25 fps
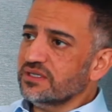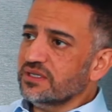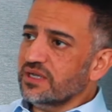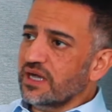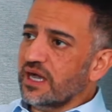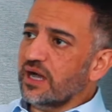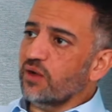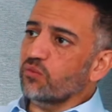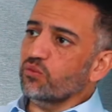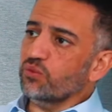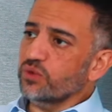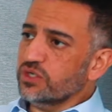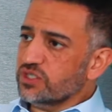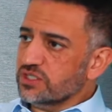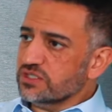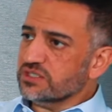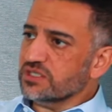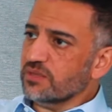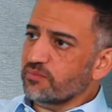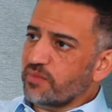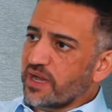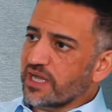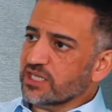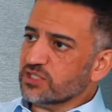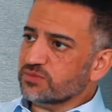Um, which is the
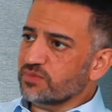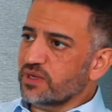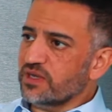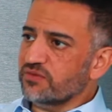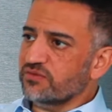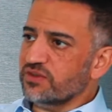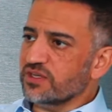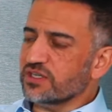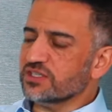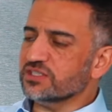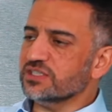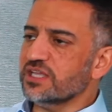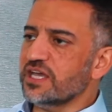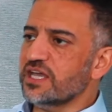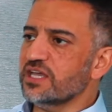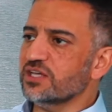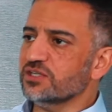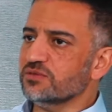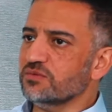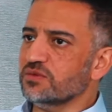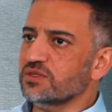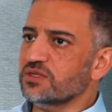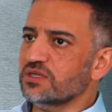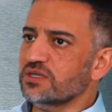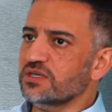bank's benefit because they
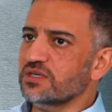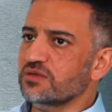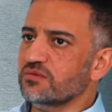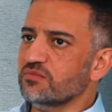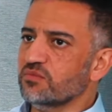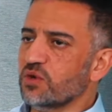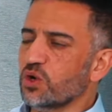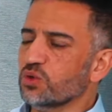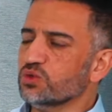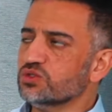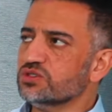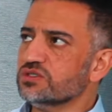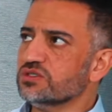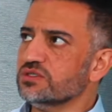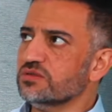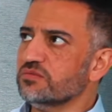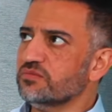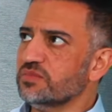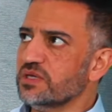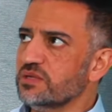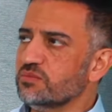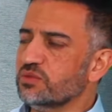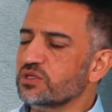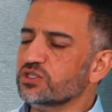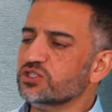the most
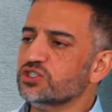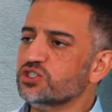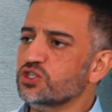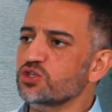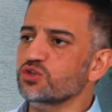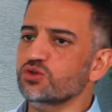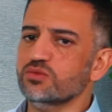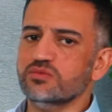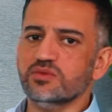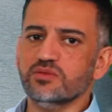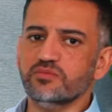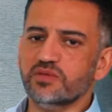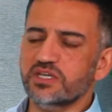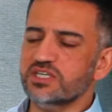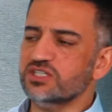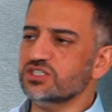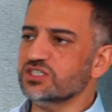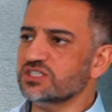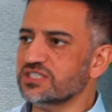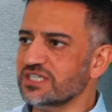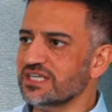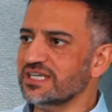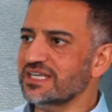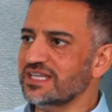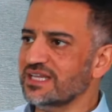people assume the money's just
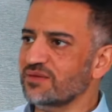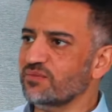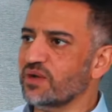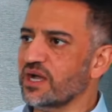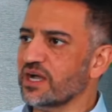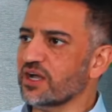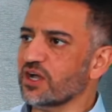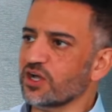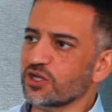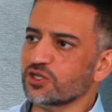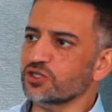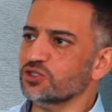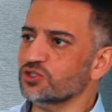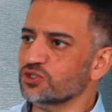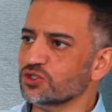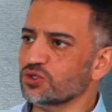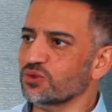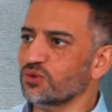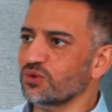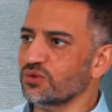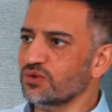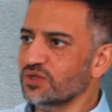sitting in the bank. I can just go and